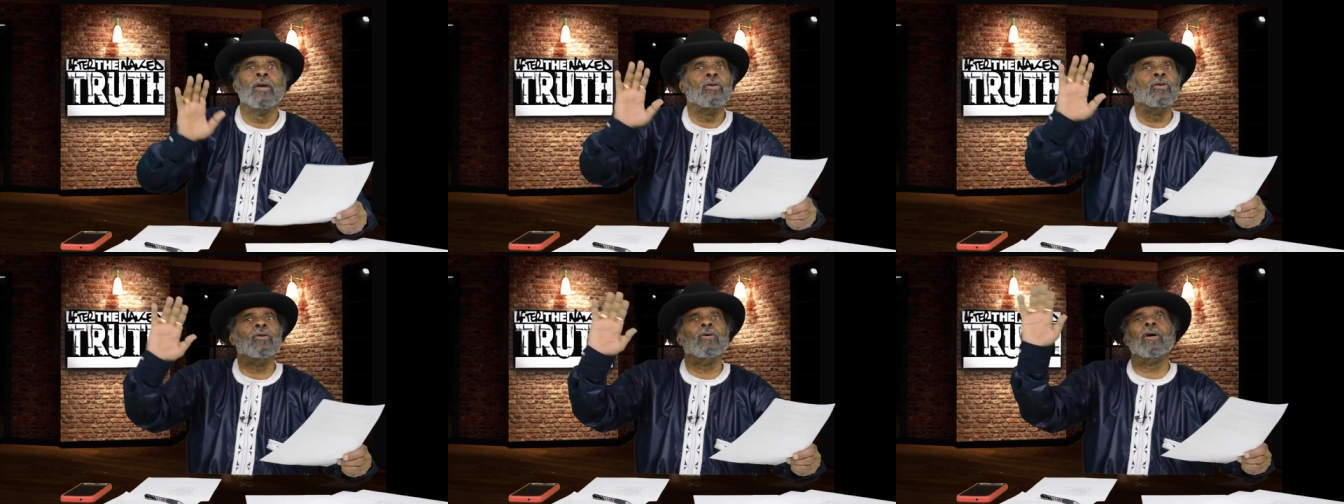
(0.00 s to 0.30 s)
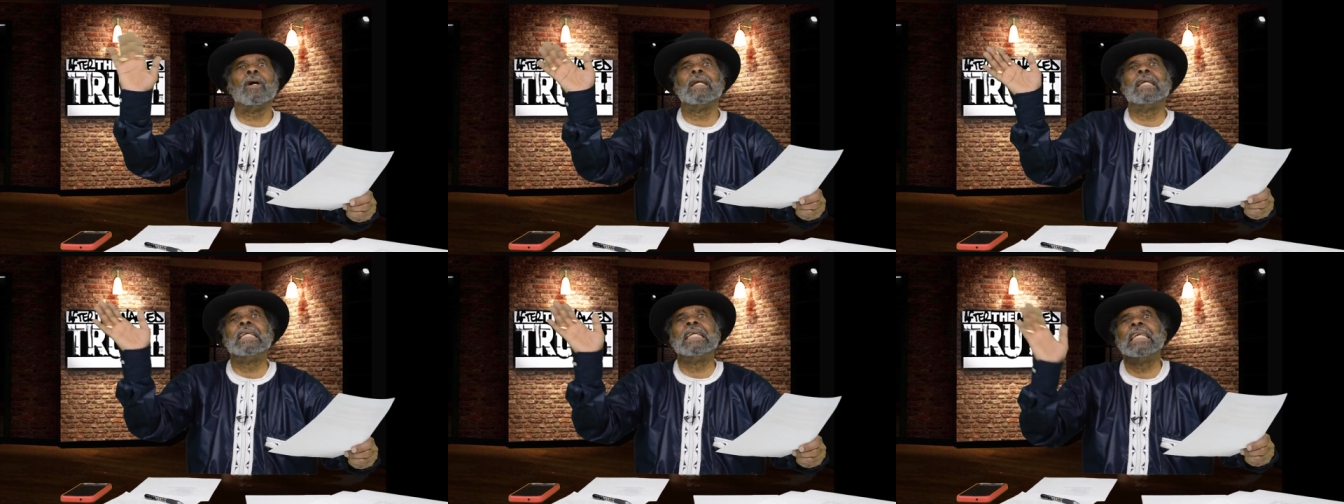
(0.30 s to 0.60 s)
You
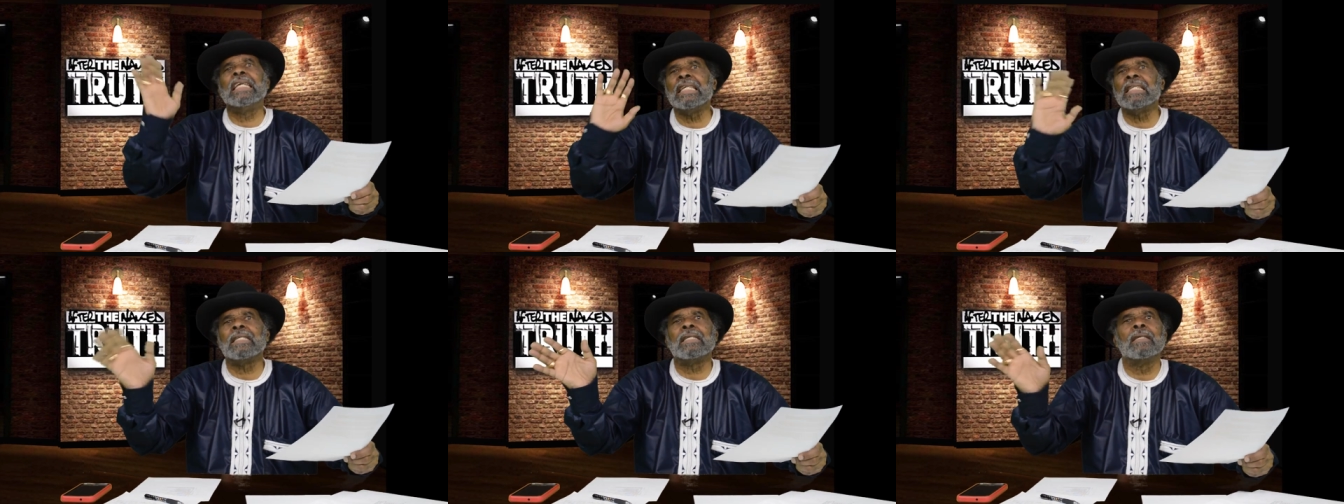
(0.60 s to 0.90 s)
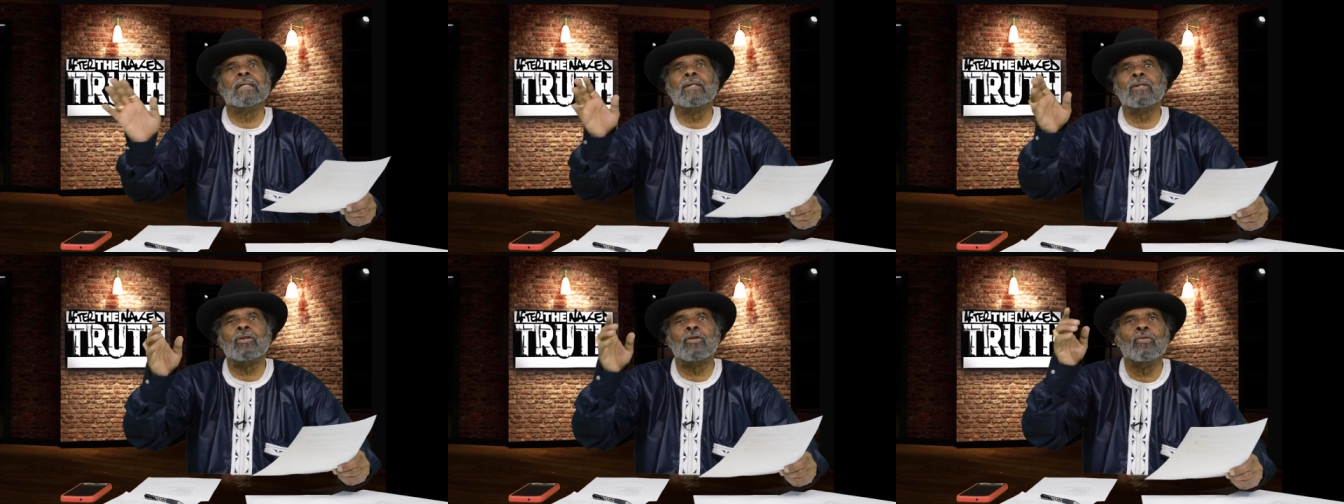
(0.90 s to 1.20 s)
are
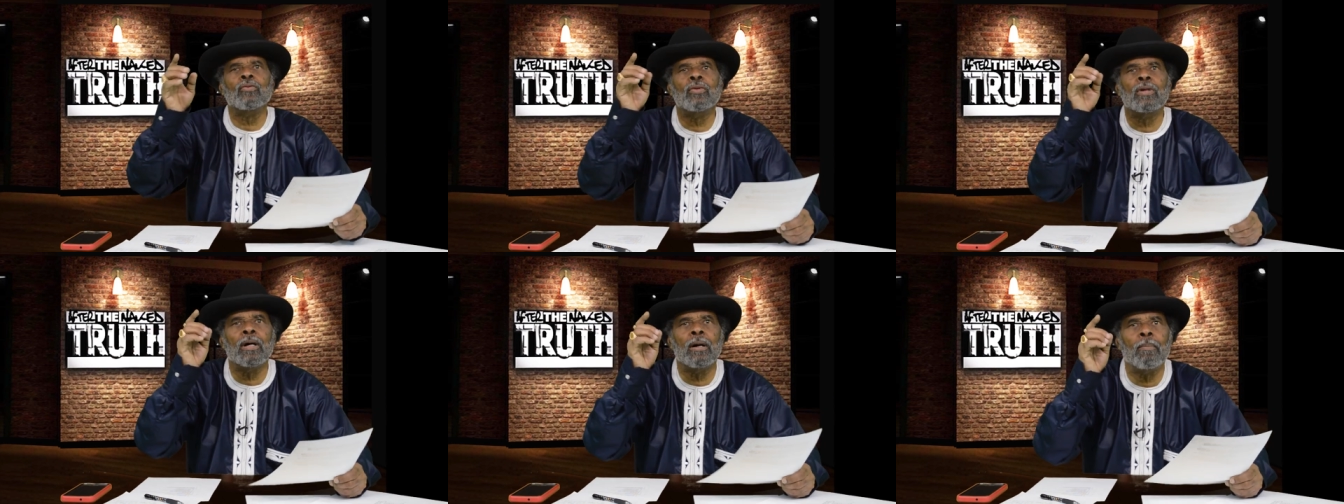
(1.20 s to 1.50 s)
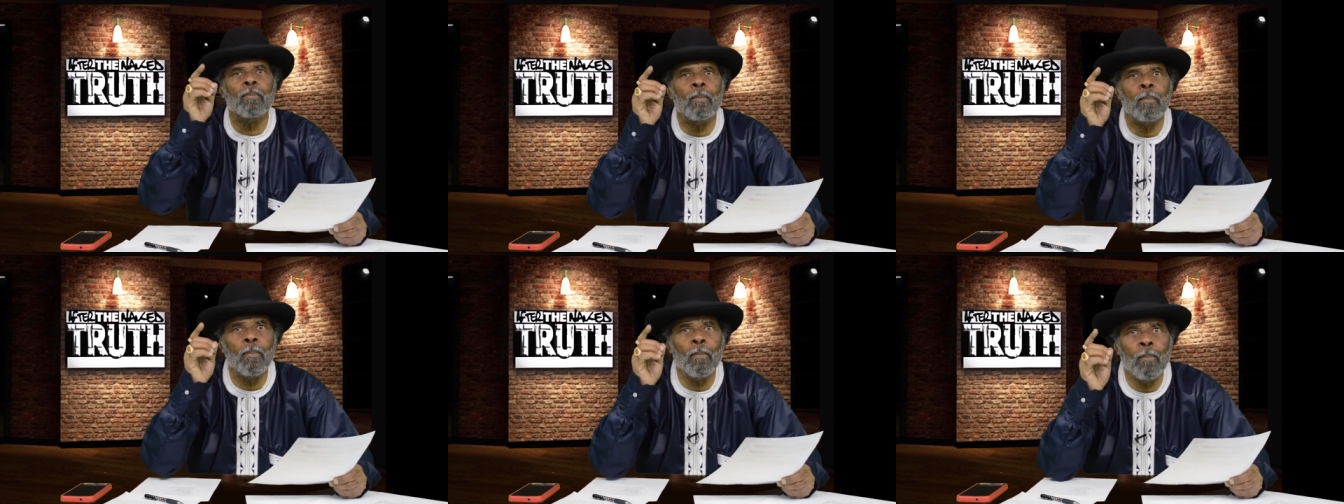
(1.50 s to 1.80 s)
listening to the
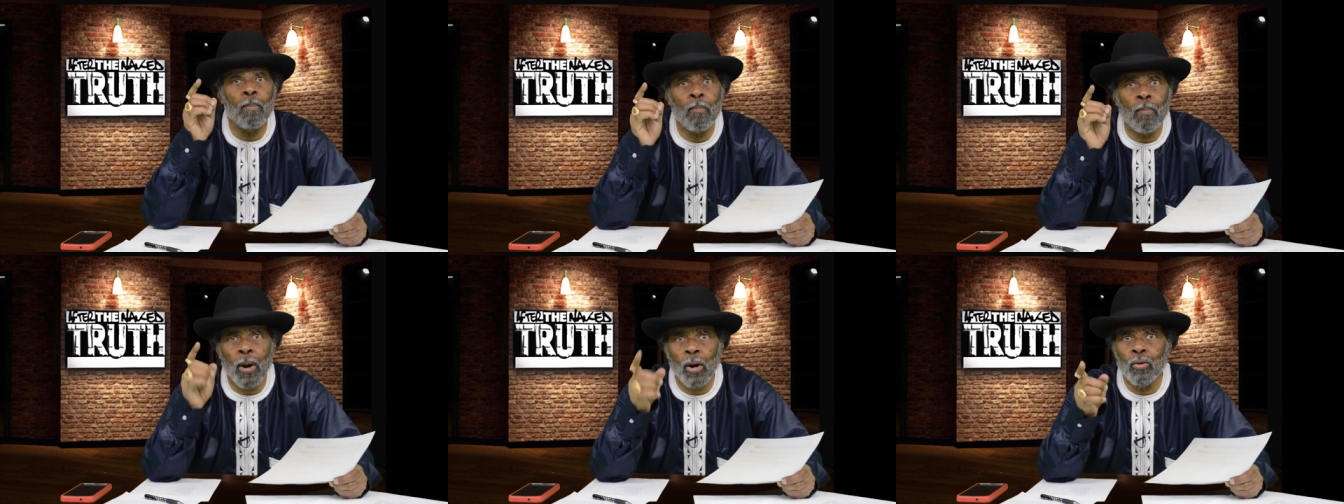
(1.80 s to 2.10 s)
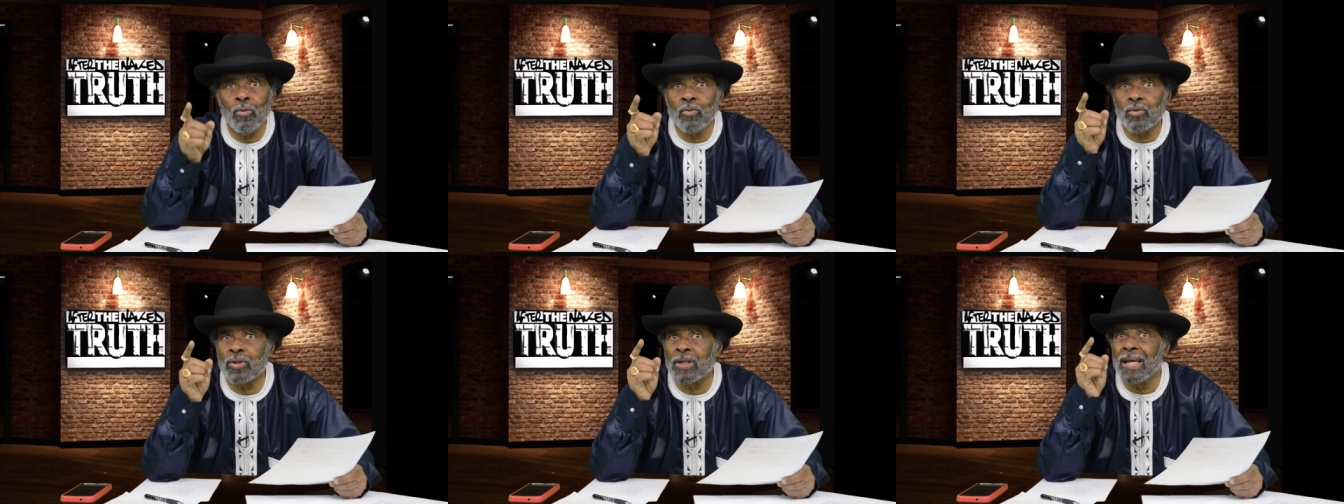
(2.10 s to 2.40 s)

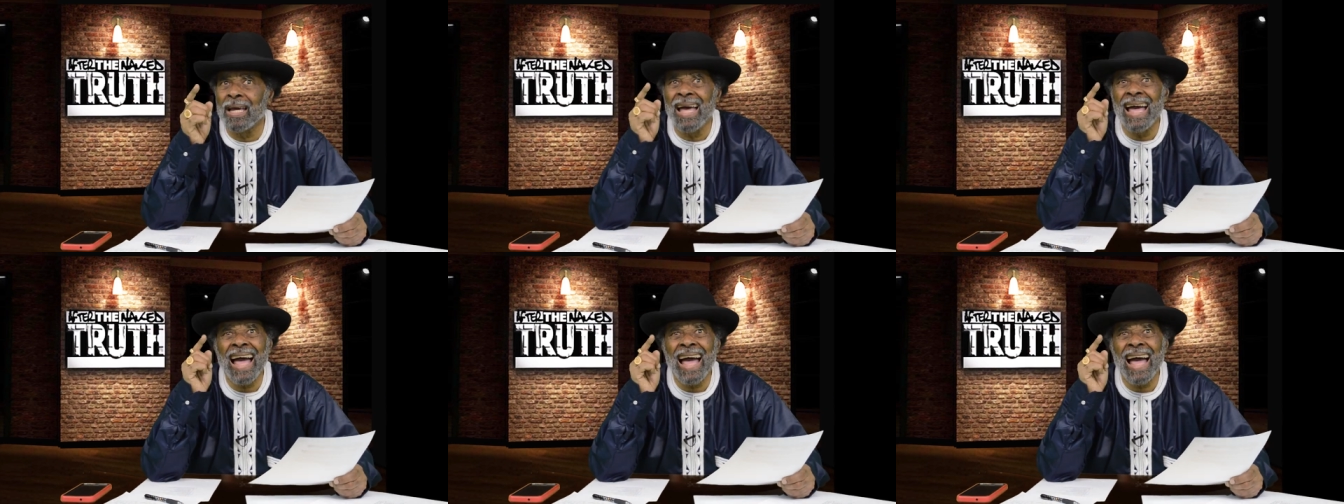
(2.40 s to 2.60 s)
most